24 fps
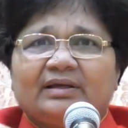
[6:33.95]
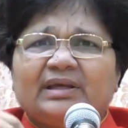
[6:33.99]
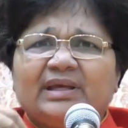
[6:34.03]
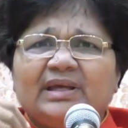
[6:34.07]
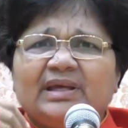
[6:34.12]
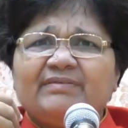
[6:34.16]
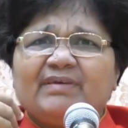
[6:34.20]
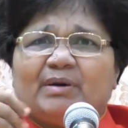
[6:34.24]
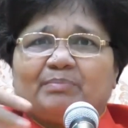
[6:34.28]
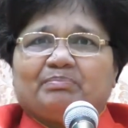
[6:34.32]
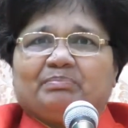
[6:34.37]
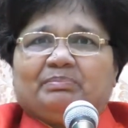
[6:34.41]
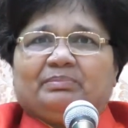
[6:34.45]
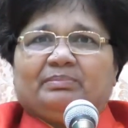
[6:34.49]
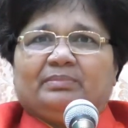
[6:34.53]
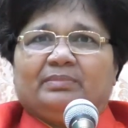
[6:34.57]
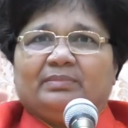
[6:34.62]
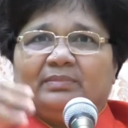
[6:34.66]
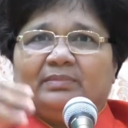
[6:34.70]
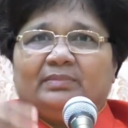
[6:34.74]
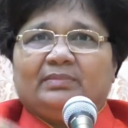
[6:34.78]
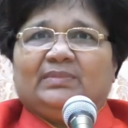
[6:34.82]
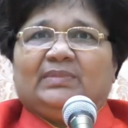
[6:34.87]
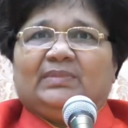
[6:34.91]
give up.
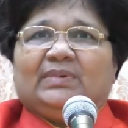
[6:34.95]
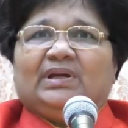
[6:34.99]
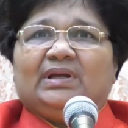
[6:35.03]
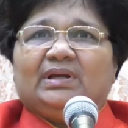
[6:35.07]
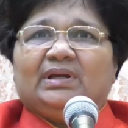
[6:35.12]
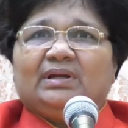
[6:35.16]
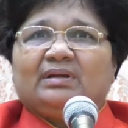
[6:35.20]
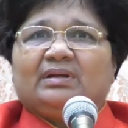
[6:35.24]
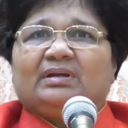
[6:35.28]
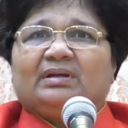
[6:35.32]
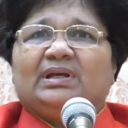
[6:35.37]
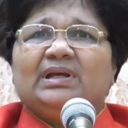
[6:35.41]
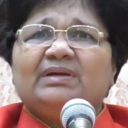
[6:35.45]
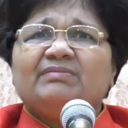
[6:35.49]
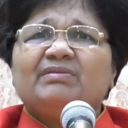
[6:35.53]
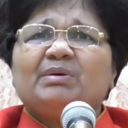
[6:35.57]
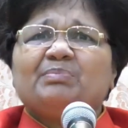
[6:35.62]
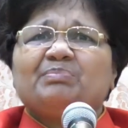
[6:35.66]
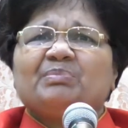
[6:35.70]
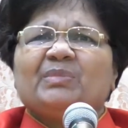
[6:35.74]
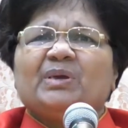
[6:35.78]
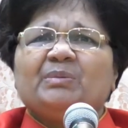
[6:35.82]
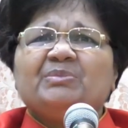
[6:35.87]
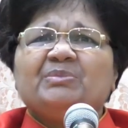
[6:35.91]
Give
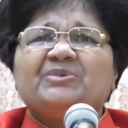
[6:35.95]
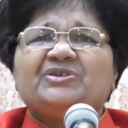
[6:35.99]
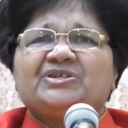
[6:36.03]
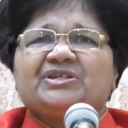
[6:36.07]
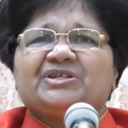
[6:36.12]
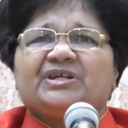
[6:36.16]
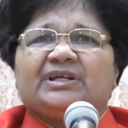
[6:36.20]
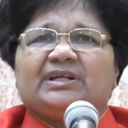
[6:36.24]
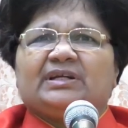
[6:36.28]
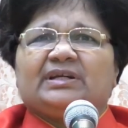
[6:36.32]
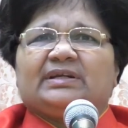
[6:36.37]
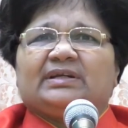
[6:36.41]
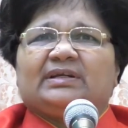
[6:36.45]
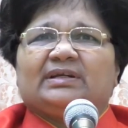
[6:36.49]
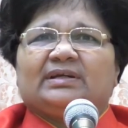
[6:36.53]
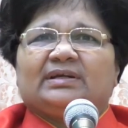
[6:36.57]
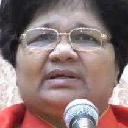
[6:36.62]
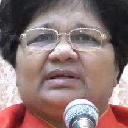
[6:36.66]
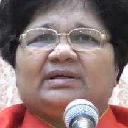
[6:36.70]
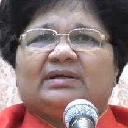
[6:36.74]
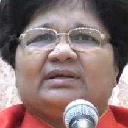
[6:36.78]
up immediately.